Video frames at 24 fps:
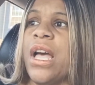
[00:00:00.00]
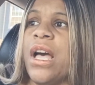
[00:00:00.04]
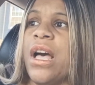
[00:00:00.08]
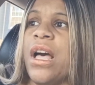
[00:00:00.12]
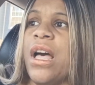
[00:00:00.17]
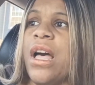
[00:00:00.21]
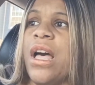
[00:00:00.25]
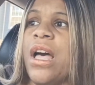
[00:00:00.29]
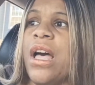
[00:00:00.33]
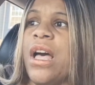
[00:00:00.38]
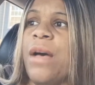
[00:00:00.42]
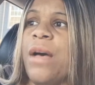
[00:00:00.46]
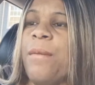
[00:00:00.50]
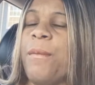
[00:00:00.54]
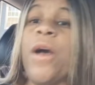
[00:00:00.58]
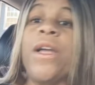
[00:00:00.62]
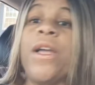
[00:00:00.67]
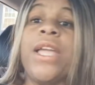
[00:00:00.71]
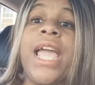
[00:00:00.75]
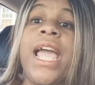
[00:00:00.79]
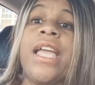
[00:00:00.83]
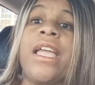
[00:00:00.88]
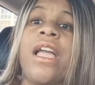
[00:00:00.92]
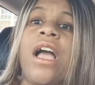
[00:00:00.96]
Oh
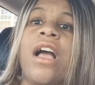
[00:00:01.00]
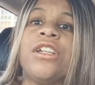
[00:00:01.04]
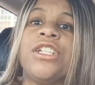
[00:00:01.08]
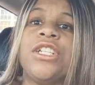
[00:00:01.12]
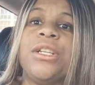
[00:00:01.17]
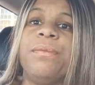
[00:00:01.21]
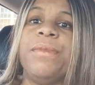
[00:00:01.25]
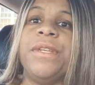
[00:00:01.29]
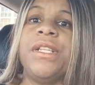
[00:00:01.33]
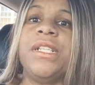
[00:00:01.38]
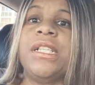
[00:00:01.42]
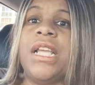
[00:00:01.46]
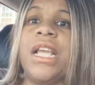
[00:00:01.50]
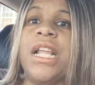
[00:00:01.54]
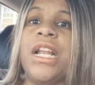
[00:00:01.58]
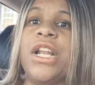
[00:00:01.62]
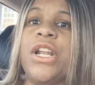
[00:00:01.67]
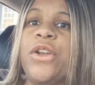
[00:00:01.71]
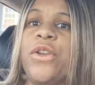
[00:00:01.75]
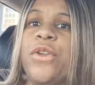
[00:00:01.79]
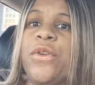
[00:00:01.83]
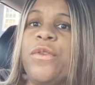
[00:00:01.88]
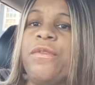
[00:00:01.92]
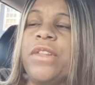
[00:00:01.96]
yeah, y'all should be seeing a
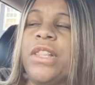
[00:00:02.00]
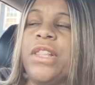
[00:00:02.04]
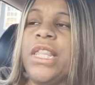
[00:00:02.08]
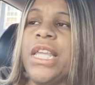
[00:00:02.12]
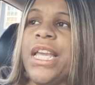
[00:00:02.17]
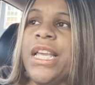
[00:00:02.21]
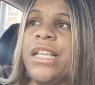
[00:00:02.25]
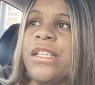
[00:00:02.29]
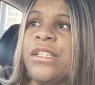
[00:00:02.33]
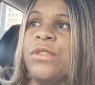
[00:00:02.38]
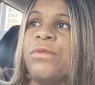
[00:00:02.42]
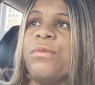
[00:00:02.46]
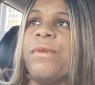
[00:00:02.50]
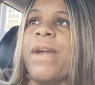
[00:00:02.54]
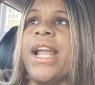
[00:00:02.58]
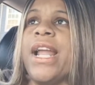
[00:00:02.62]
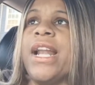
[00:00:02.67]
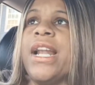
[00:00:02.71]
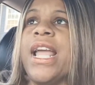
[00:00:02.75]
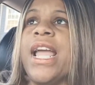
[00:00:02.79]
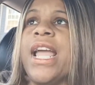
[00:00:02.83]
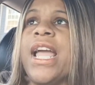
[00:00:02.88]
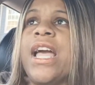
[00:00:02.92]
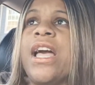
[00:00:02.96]
new release right
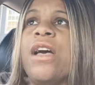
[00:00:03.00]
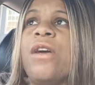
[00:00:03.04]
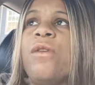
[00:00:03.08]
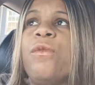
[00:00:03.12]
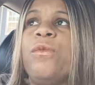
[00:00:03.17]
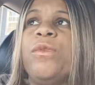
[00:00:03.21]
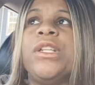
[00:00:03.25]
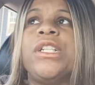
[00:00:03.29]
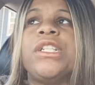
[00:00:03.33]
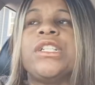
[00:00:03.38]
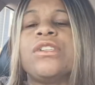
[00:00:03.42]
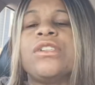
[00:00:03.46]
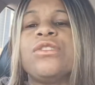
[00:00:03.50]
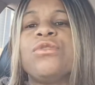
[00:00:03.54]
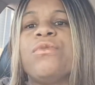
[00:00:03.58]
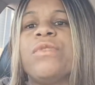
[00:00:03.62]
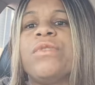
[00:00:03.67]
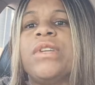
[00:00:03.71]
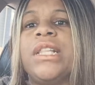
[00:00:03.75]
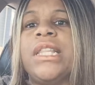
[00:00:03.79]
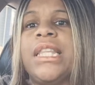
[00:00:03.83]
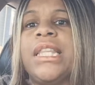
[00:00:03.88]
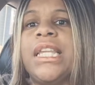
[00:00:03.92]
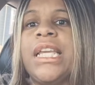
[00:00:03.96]
now. We just
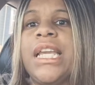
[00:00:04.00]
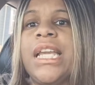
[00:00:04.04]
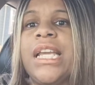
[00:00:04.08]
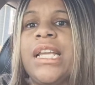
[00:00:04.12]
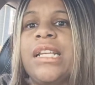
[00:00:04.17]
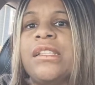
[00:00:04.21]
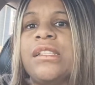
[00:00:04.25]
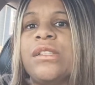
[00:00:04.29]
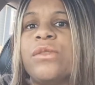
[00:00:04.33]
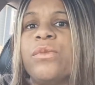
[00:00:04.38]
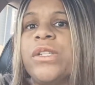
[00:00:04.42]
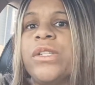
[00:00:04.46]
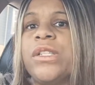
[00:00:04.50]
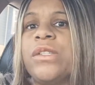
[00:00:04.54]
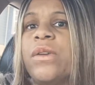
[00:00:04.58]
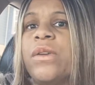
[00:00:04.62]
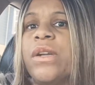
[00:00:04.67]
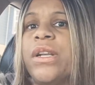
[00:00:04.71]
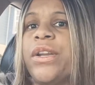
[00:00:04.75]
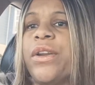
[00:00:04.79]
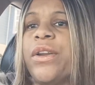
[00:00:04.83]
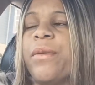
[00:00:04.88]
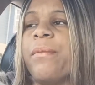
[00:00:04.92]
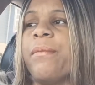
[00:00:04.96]
released What's
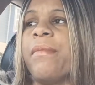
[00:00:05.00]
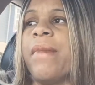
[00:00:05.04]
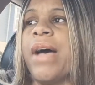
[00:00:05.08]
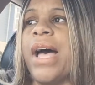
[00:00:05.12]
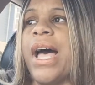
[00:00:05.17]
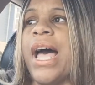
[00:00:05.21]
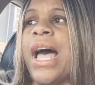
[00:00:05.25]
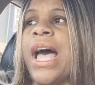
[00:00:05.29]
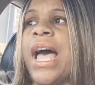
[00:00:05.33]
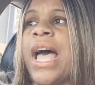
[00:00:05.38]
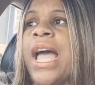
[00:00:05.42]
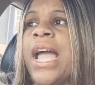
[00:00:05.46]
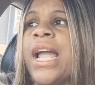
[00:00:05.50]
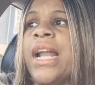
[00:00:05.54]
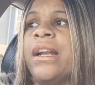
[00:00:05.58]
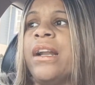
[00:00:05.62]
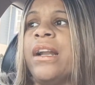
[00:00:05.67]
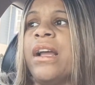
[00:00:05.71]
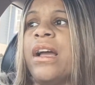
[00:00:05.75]
On Your Mind.